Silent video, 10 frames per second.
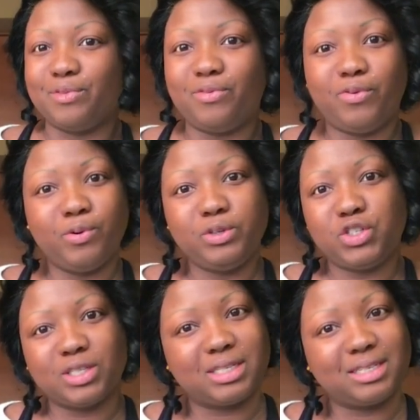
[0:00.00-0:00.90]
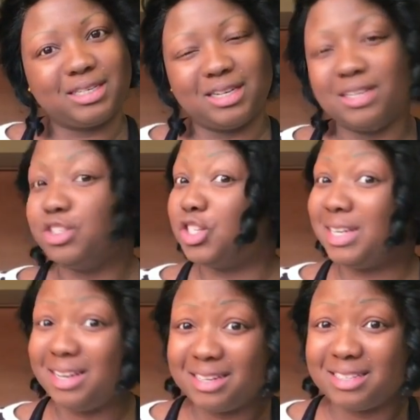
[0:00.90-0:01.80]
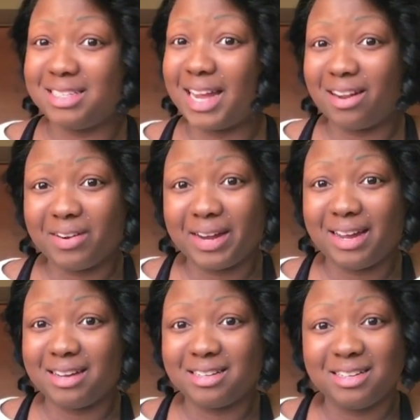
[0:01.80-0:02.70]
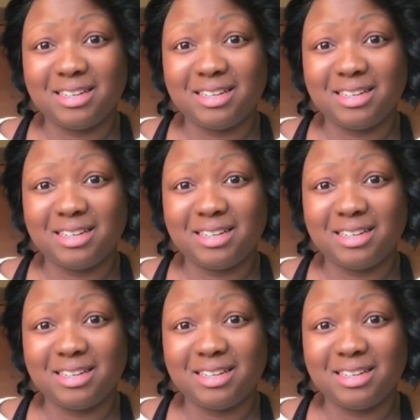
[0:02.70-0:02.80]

food just cheese, dairy,